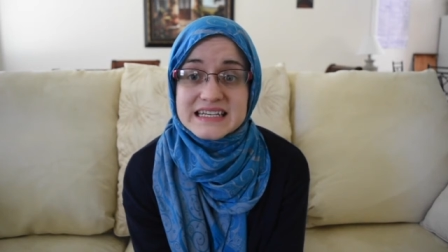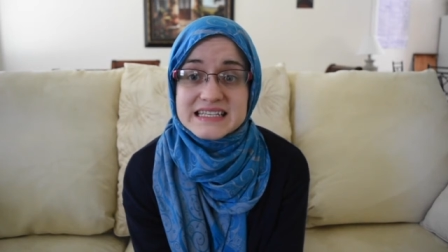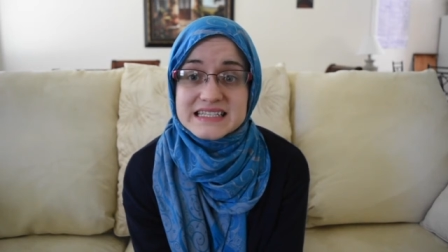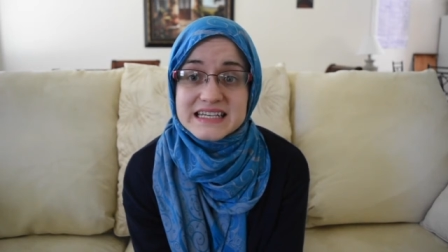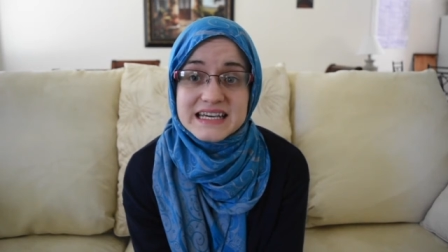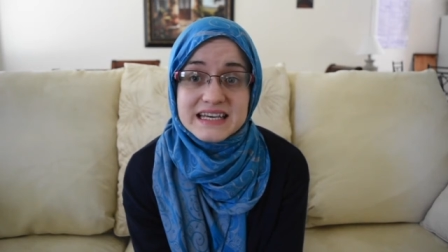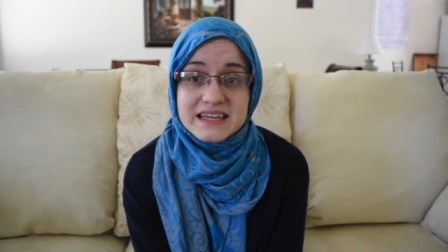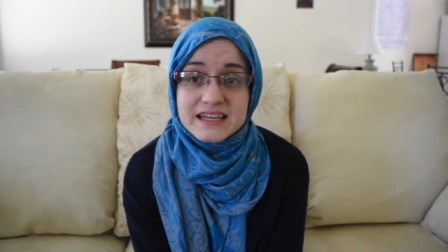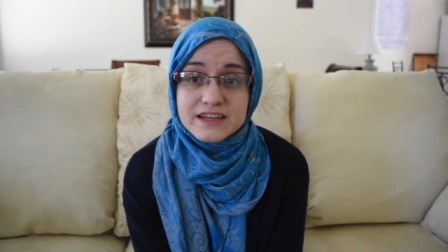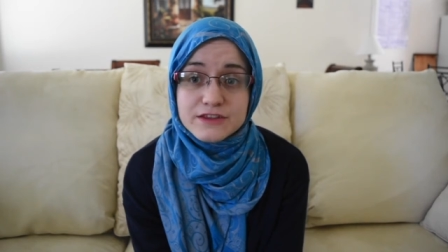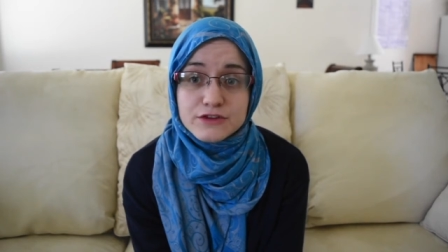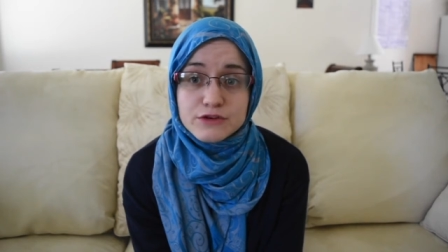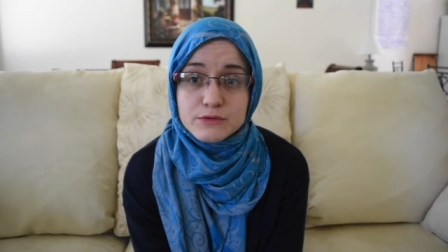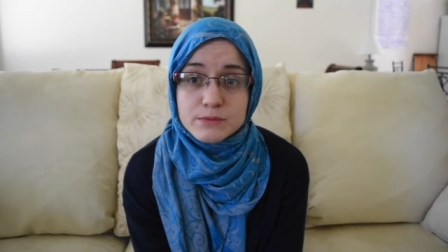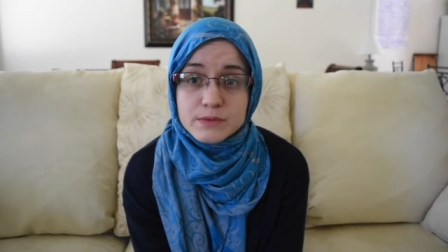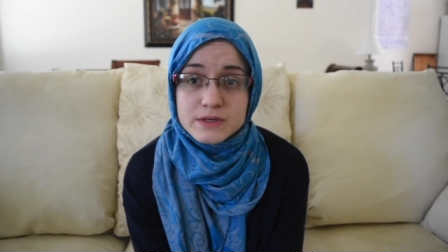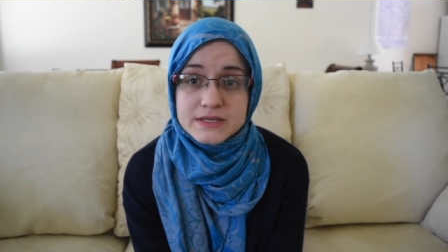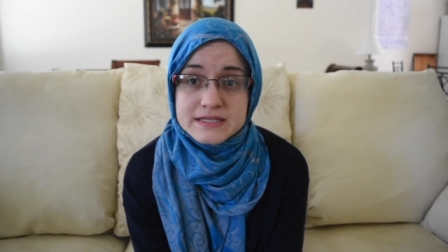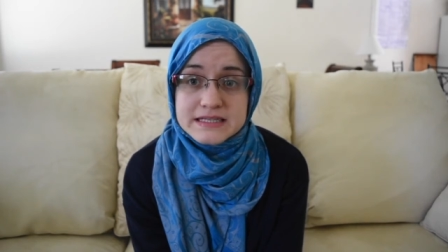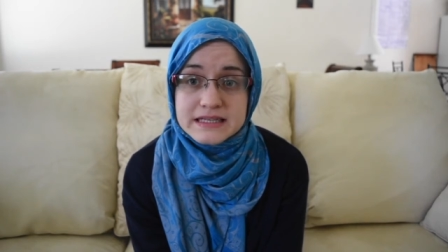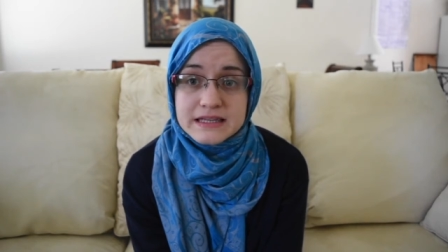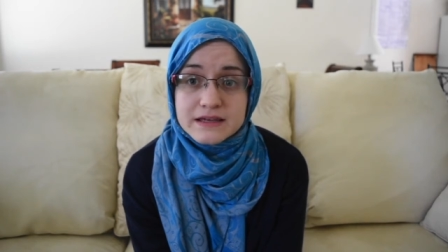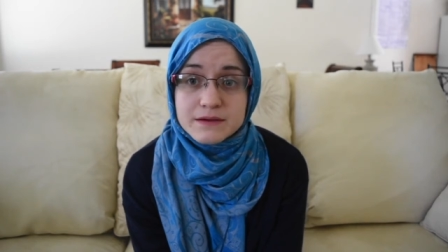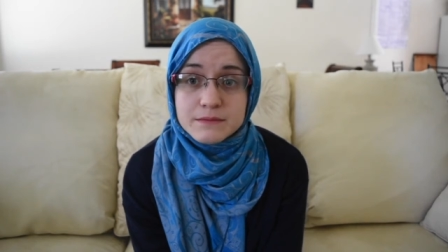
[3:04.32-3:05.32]
they say that they're
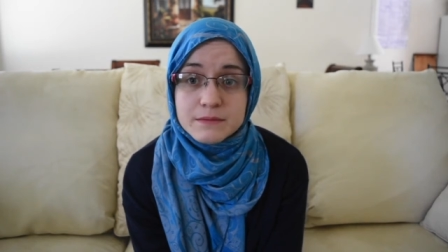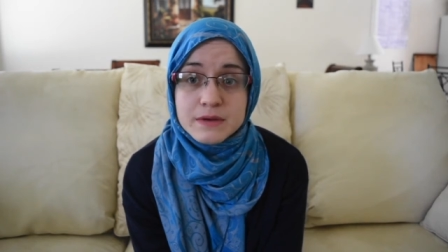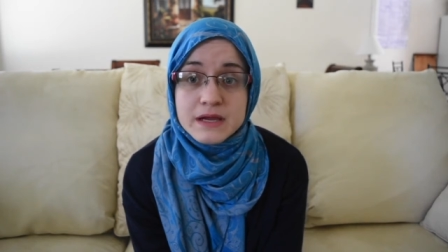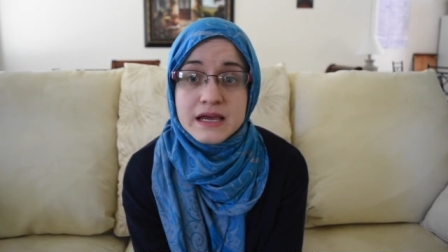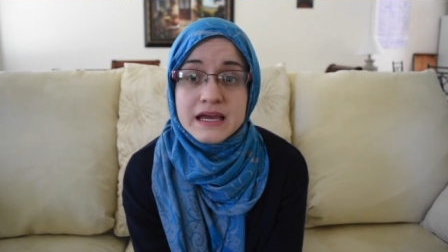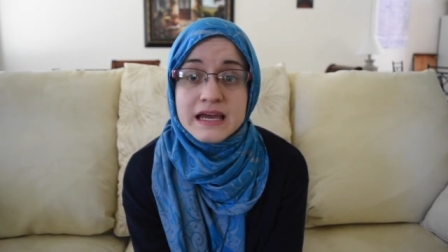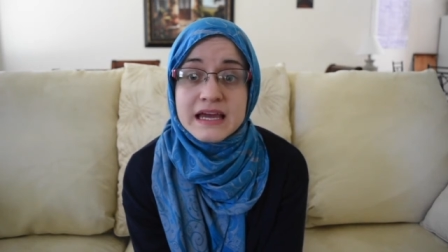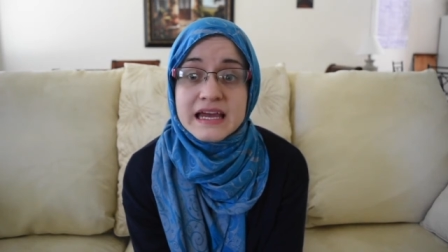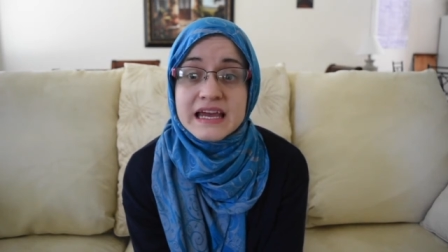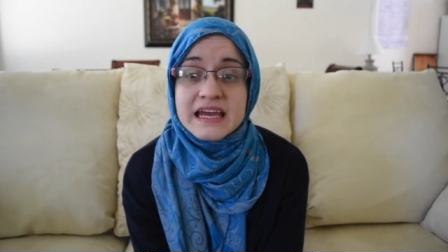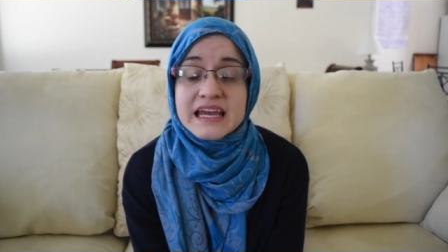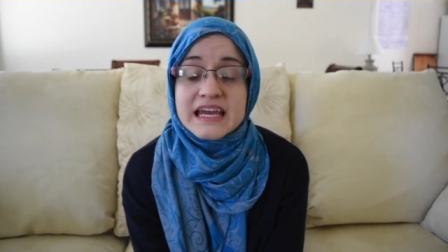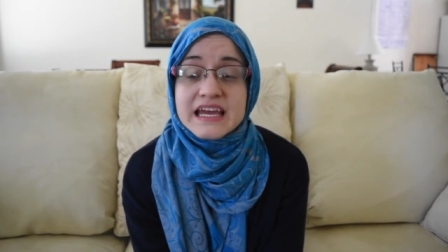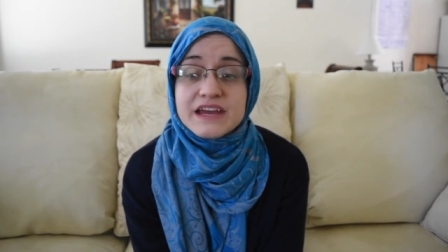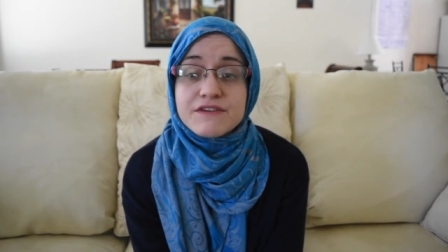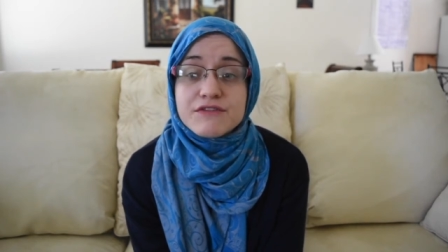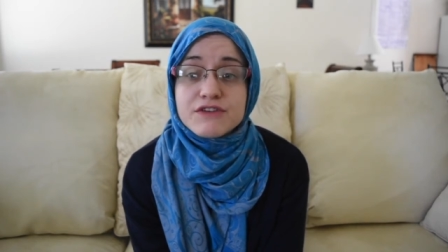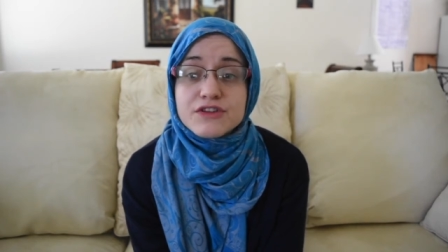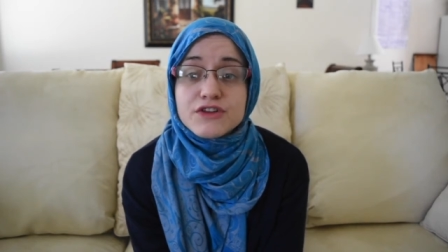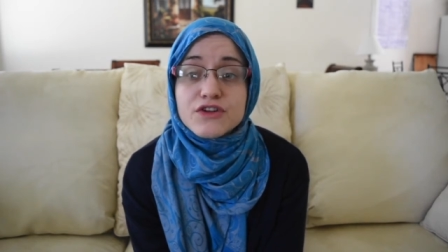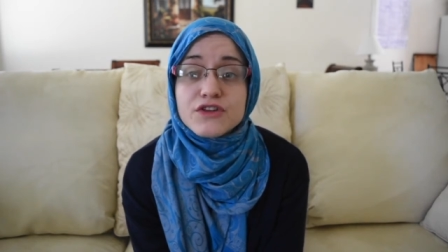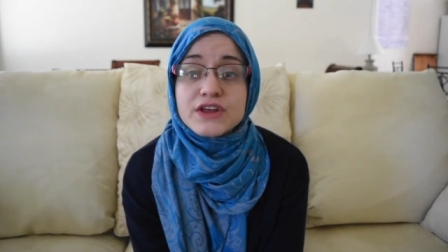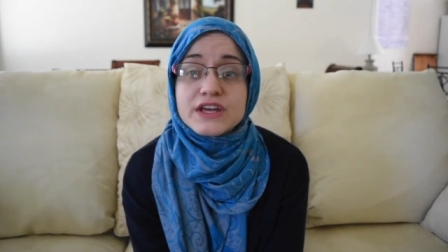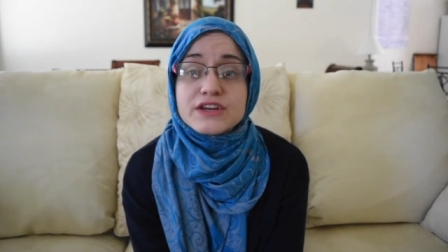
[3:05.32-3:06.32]
Muslim,
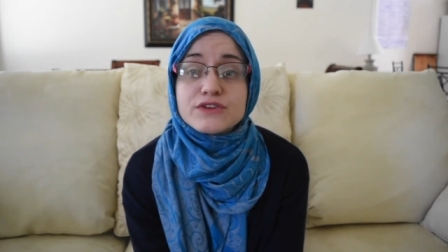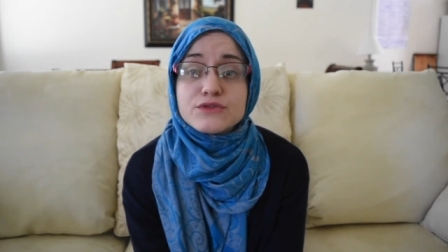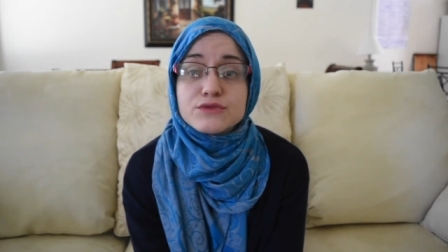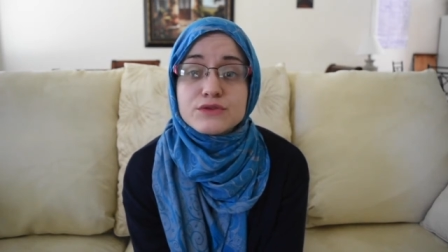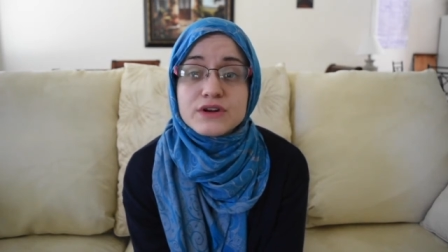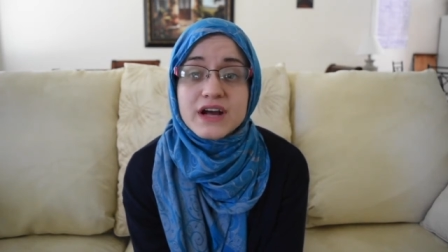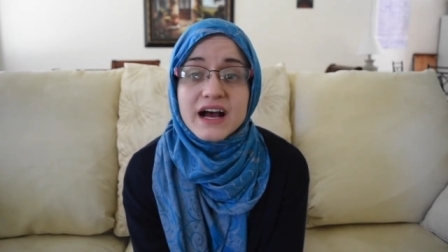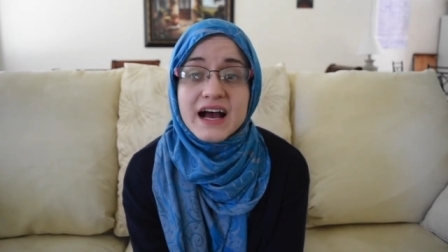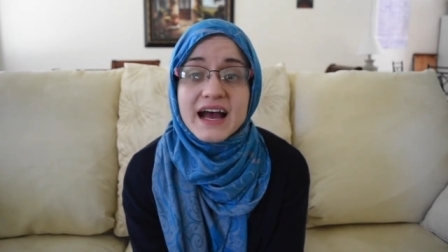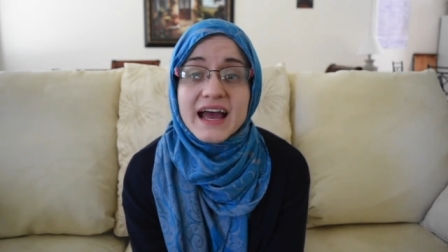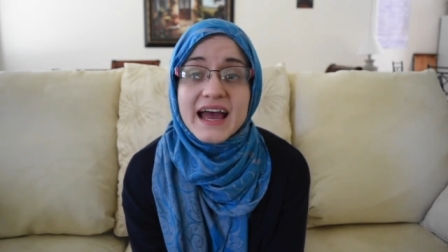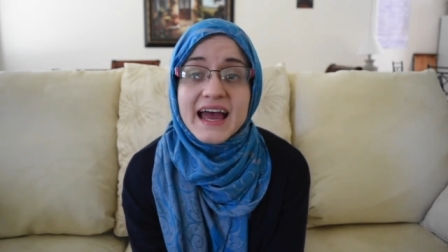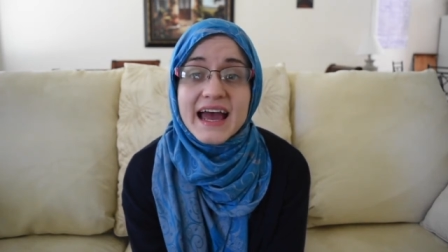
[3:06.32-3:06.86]
even though they do not